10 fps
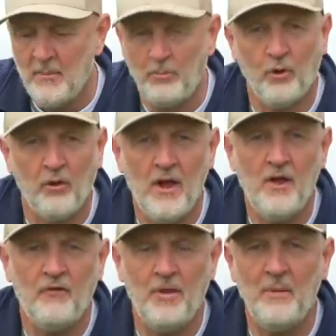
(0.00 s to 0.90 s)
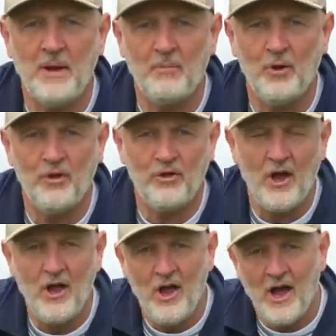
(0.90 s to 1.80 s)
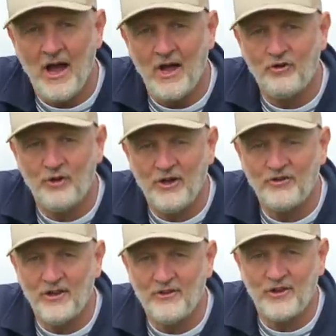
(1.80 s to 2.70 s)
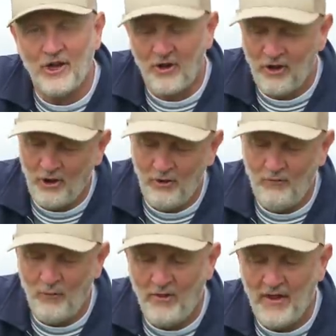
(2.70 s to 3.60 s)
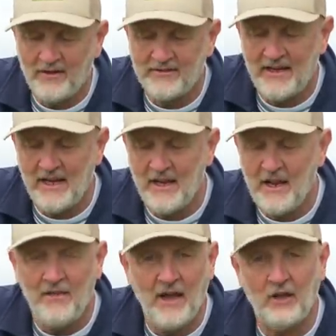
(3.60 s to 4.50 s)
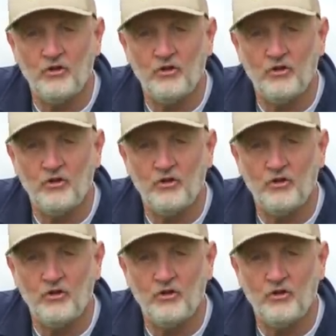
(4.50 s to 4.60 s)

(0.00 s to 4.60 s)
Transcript: but for the Big Bertha, uh, traditionalists, they're going to love what they're seeing. That